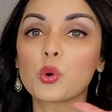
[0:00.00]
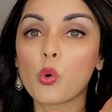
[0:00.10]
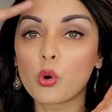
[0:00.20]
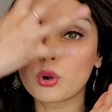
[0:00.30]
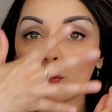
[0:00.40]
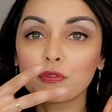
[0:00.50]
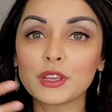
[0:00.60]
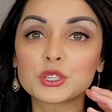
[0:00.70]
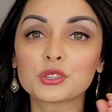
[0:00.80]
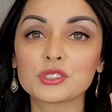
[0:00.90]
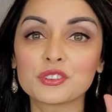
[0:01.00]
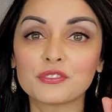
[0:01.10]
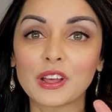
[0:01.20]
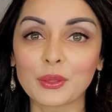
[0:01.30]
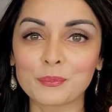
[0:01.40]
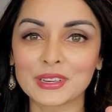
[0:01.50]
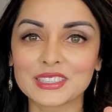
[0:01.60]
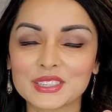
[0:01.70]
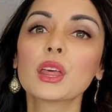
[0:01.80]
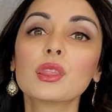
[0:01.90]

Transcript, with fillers: orofacial development.